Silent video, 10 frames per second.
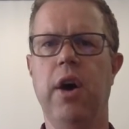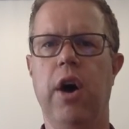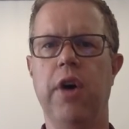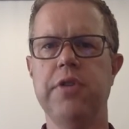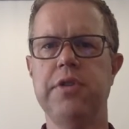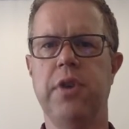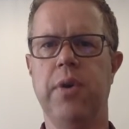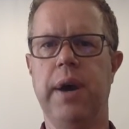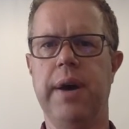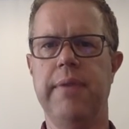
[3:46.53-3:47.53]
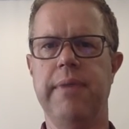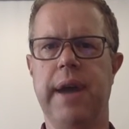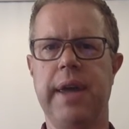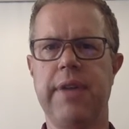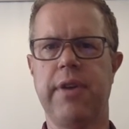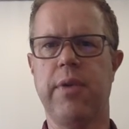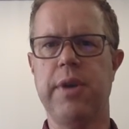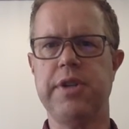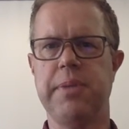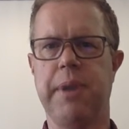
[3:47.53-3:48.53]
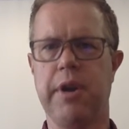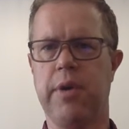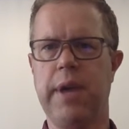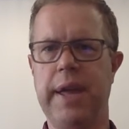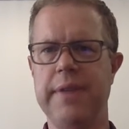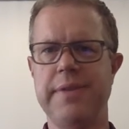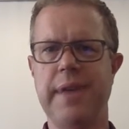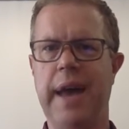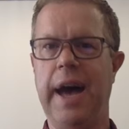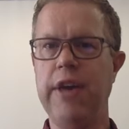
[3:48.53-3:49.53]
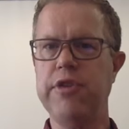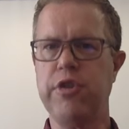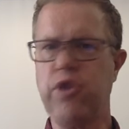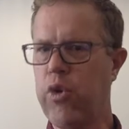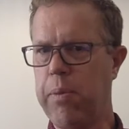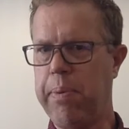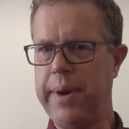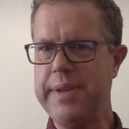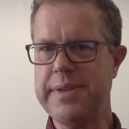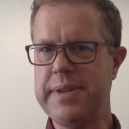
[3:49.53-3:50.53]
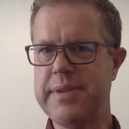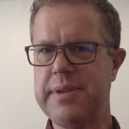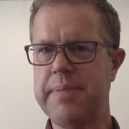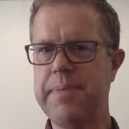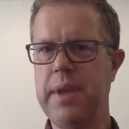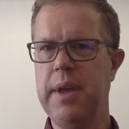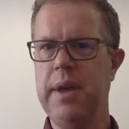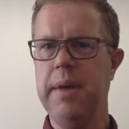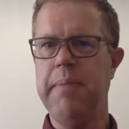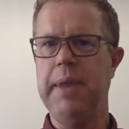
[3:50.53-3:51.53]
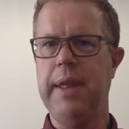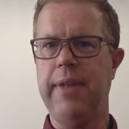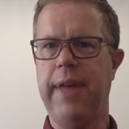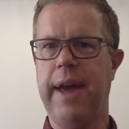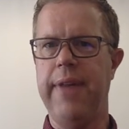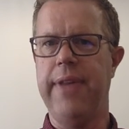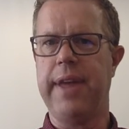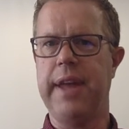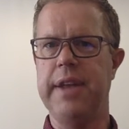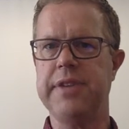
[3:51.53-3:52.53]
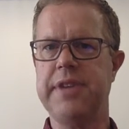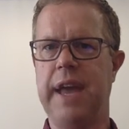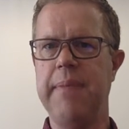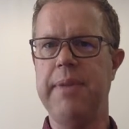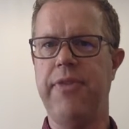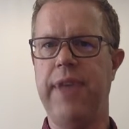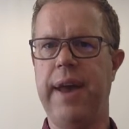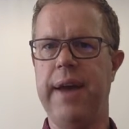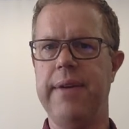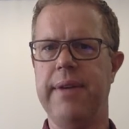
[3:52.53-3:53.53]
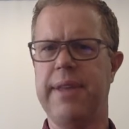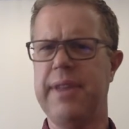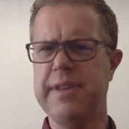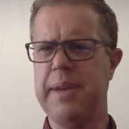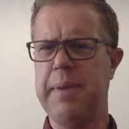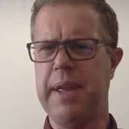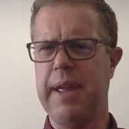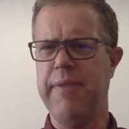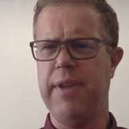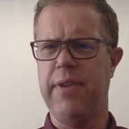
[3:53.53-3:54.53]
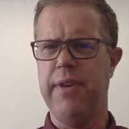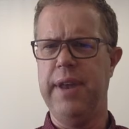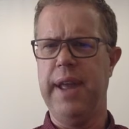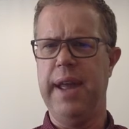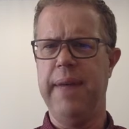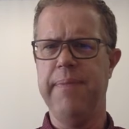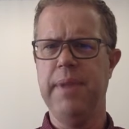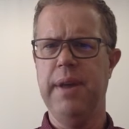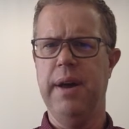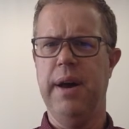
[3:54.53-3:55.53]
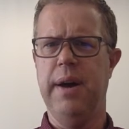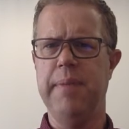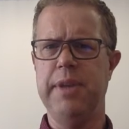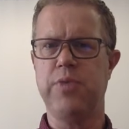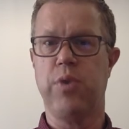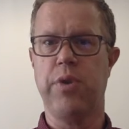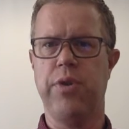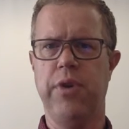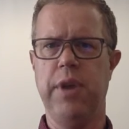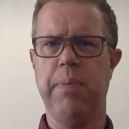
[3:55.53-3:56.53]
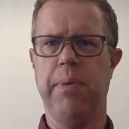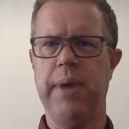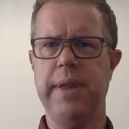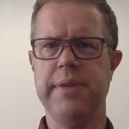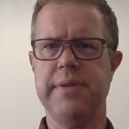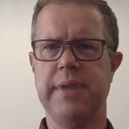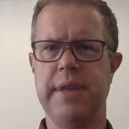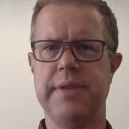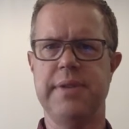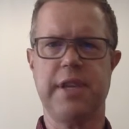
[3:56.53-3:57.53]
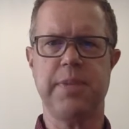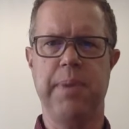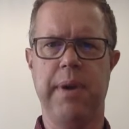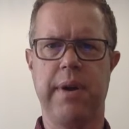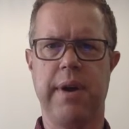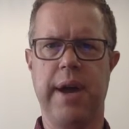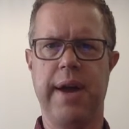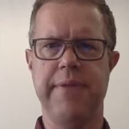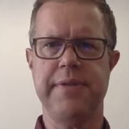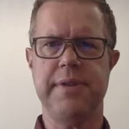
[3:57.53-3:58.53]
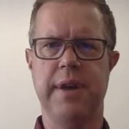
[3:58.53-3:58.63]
Also, I get the question about grades. I use a total point system, meaning that like an assignment like the assignment I gave the other day is worth 30 points. It's 6 paragraphs